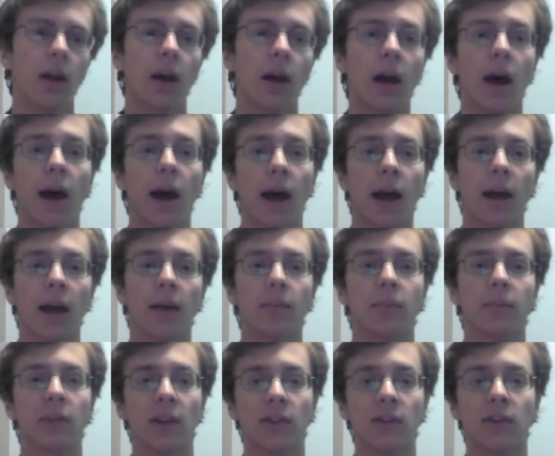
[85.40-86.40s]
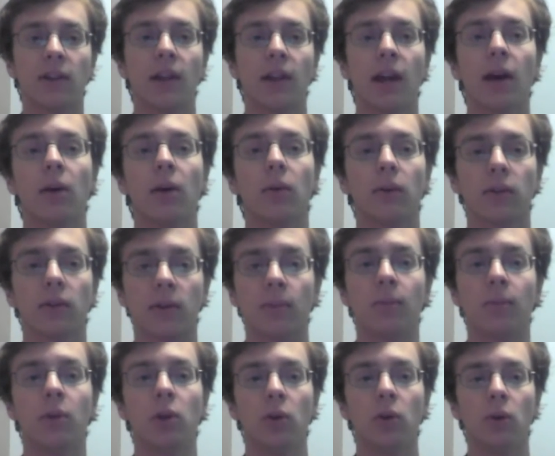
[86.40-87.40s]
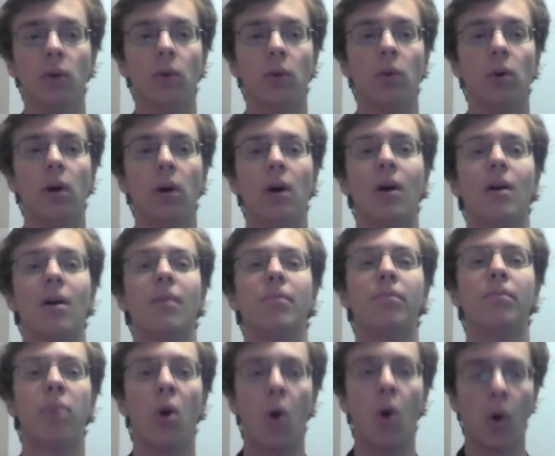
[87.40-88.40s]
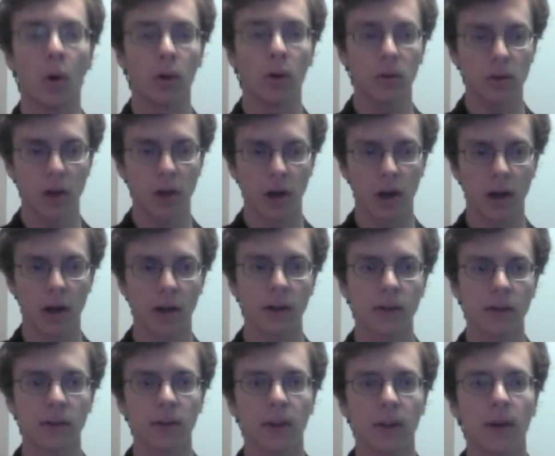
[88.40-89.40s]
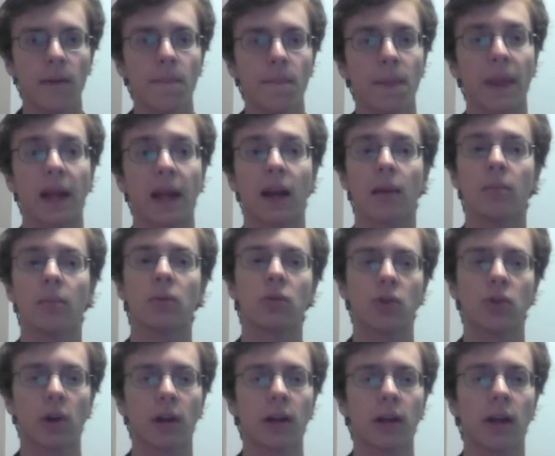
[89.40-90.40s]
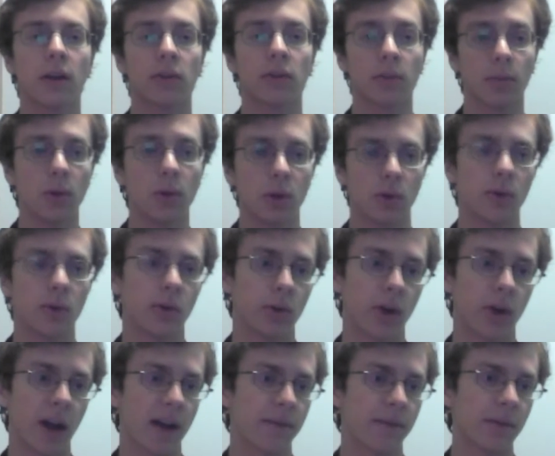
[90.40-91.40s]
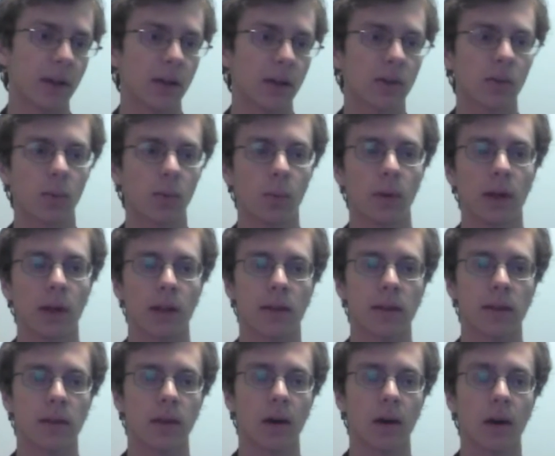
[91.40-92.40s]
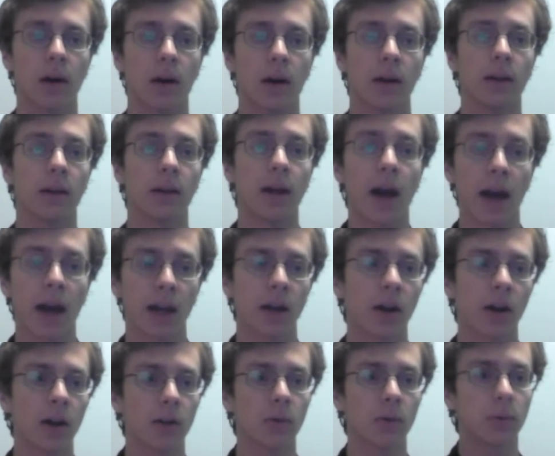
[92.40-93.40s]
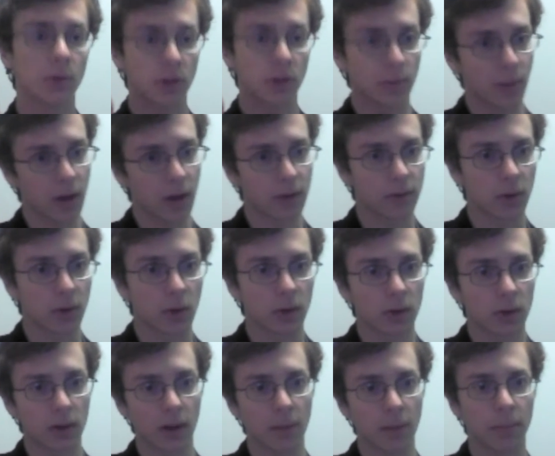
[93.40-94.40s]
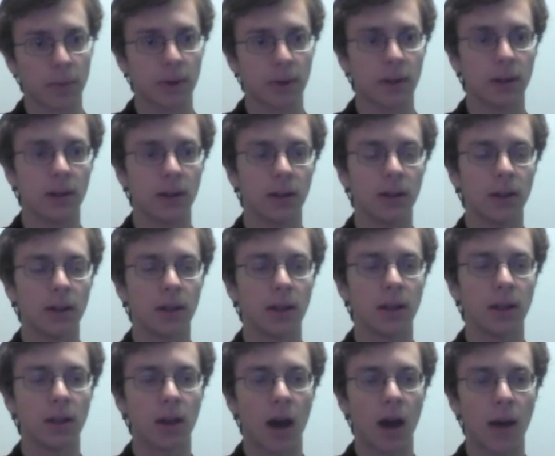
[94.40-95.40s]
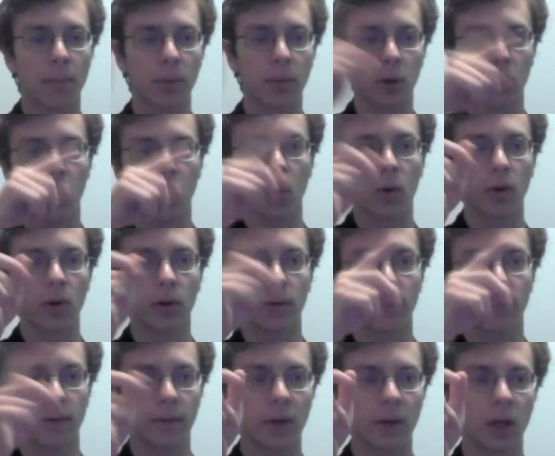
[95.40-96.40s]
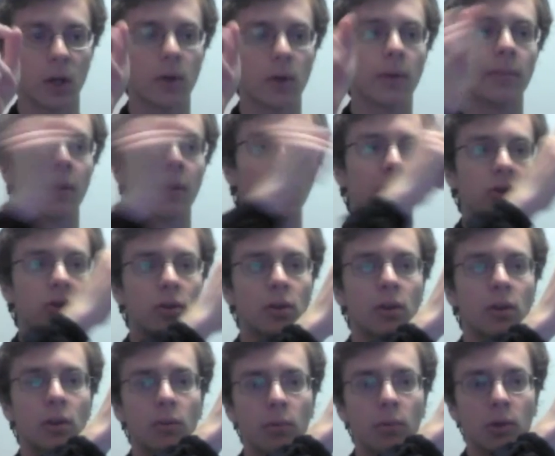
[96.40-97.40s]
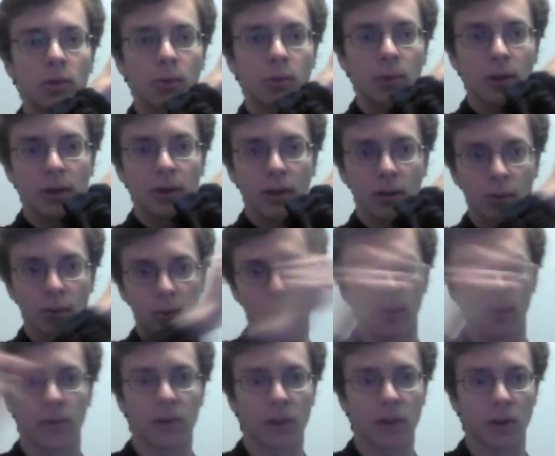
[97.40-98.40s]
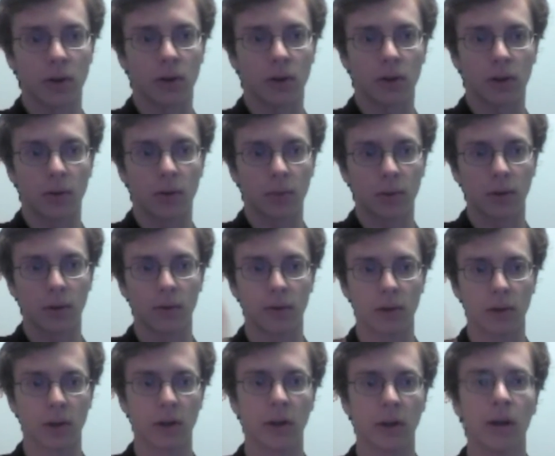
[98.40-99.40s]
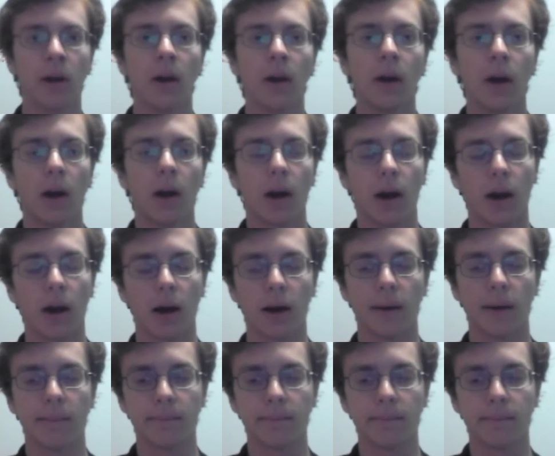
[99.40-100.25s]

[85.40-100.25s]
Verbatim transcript: I'm testing out some new poll cards. Then I'm trying out some new graphics with uh, the iCards, which you might have noticed up in the upper corner of the video. I'm not sure which one, this one over here, or this one over here. Um,